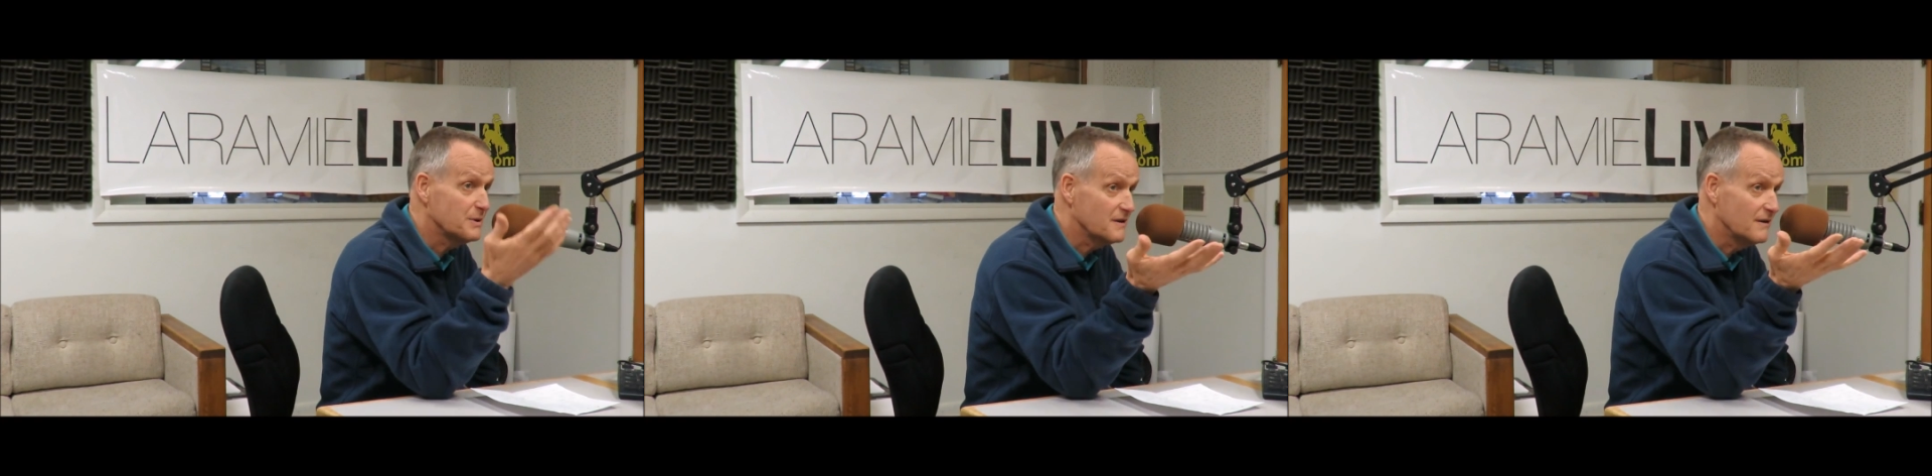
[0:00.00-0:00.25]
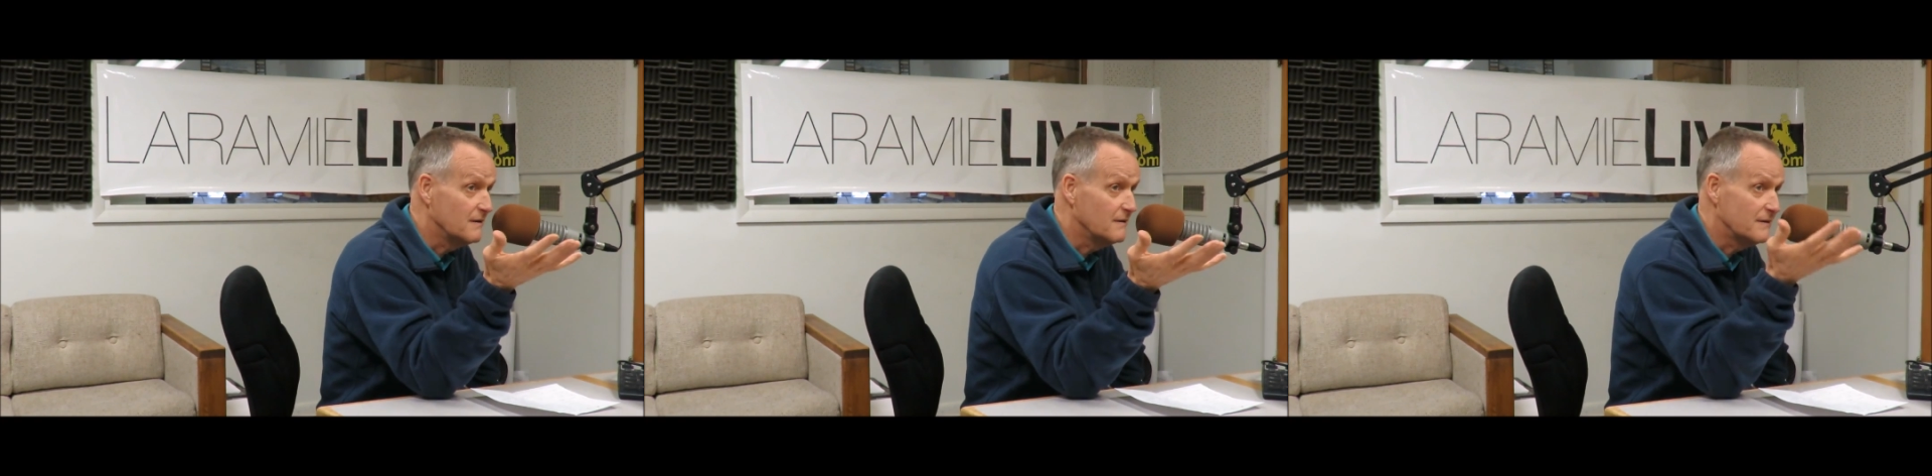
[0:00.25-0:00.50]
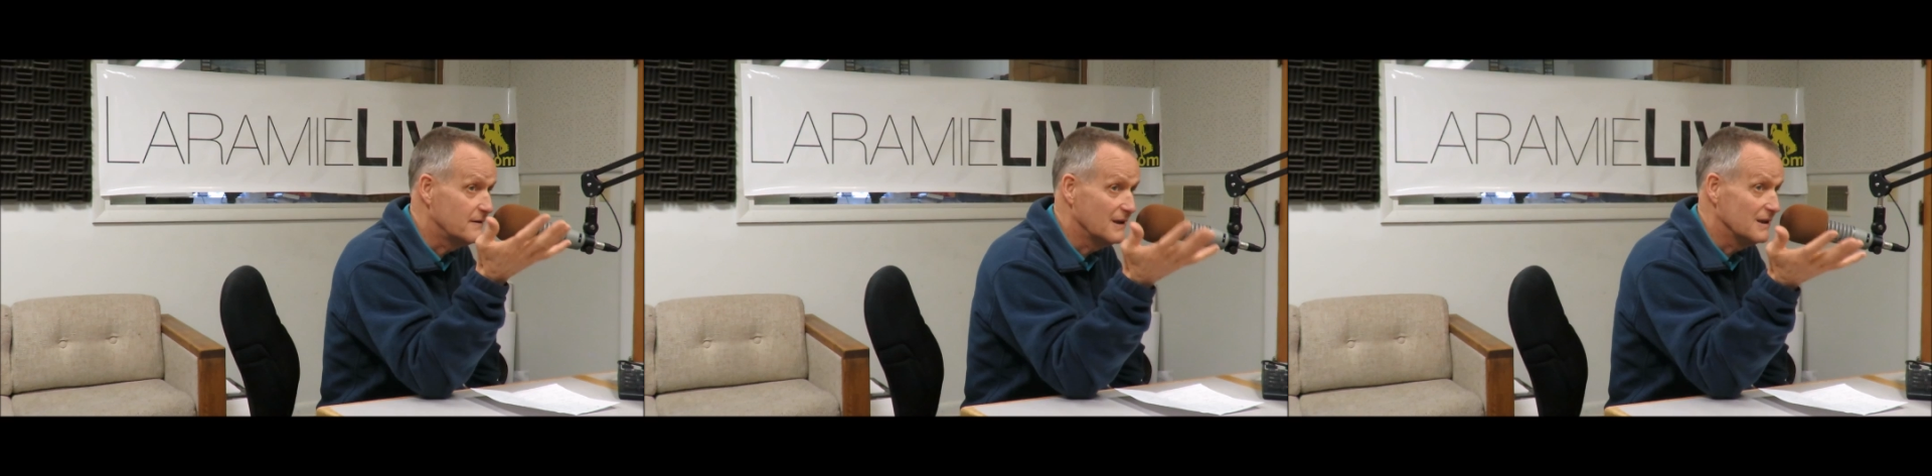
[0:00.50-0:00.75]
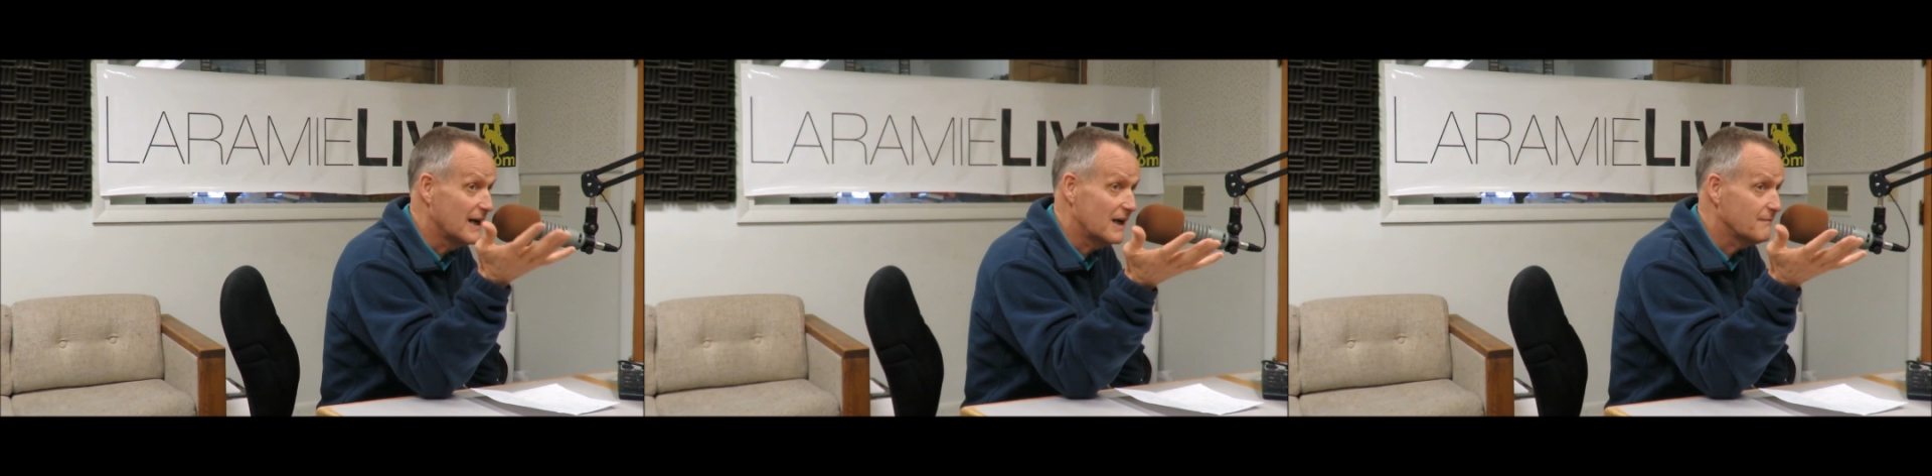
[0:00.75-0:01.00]
but the
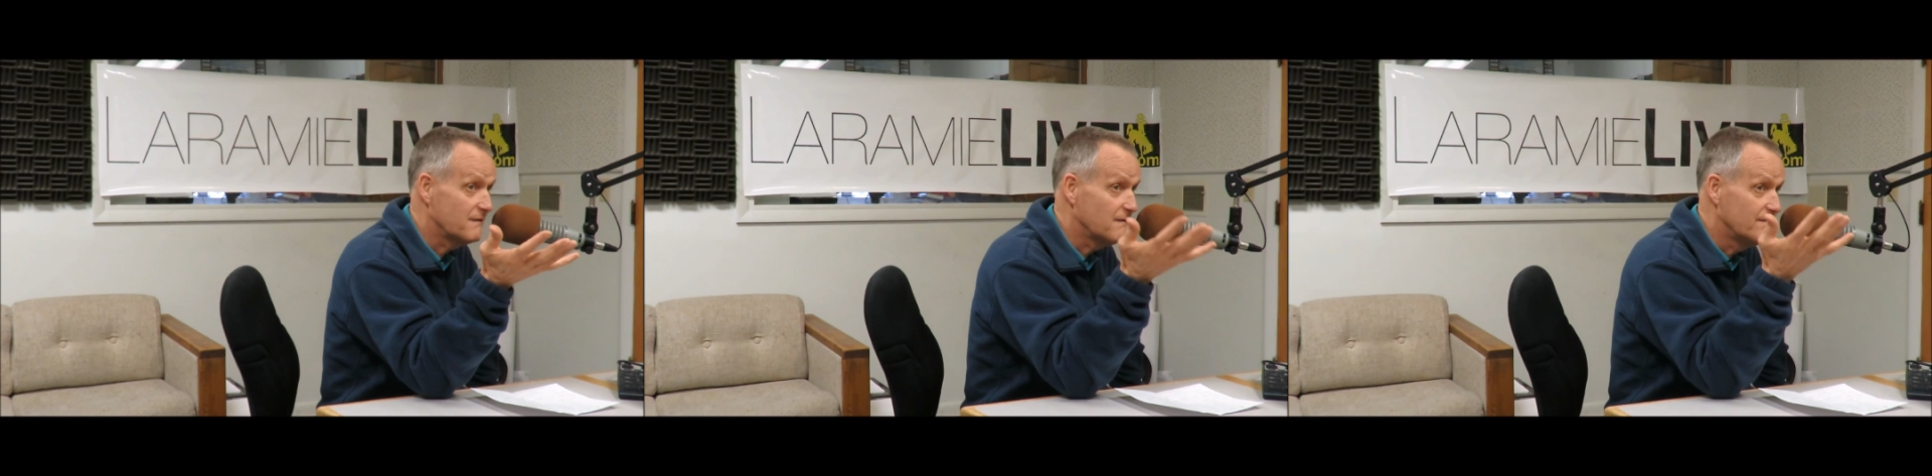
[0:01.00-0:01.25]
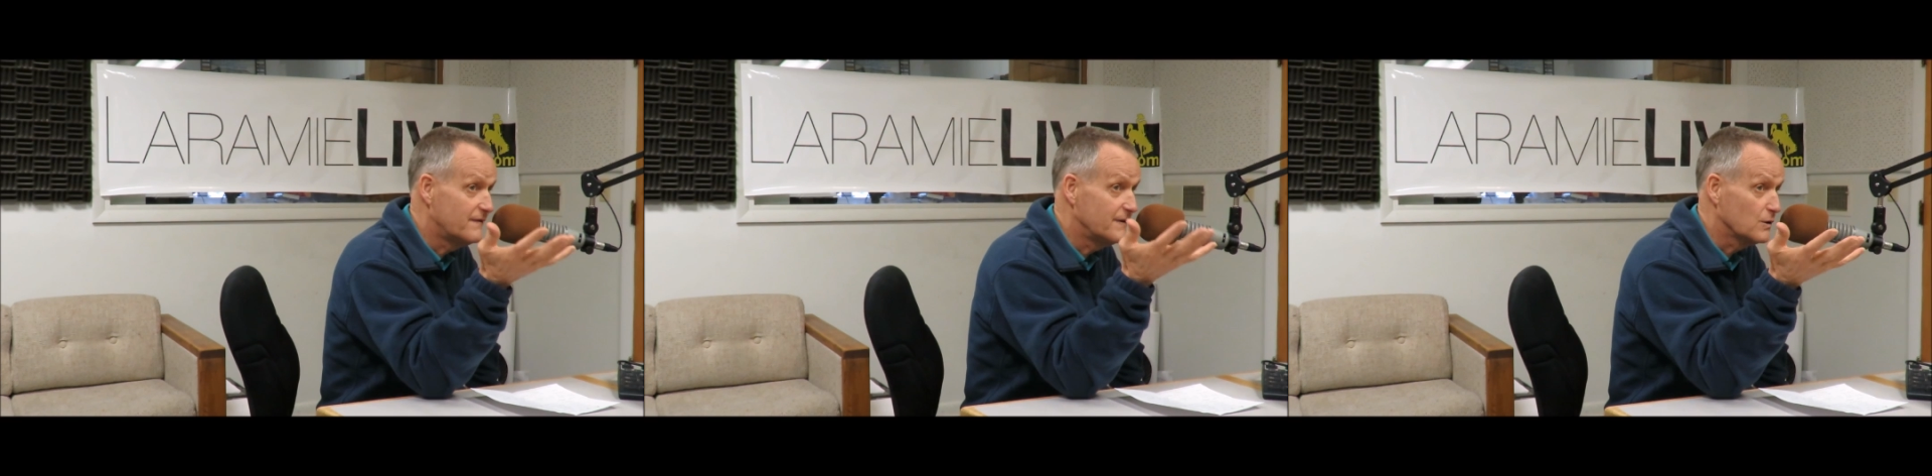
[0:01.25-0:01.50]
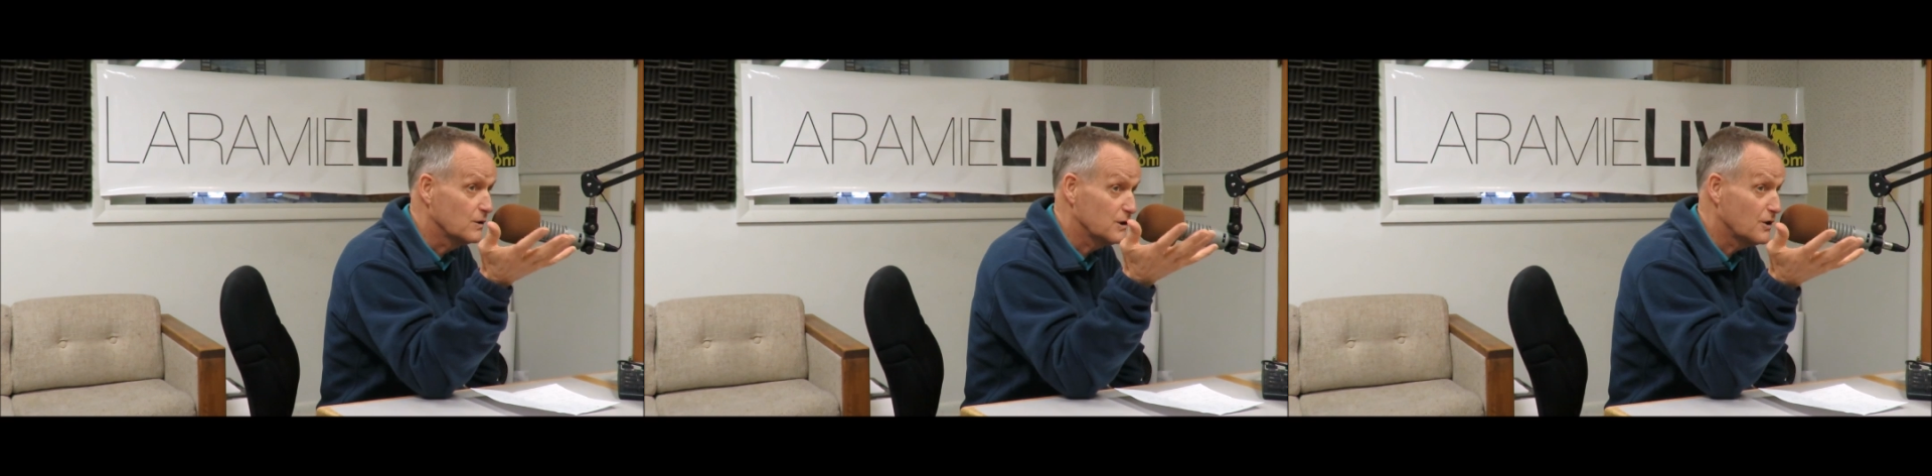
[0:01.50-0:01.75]
landfill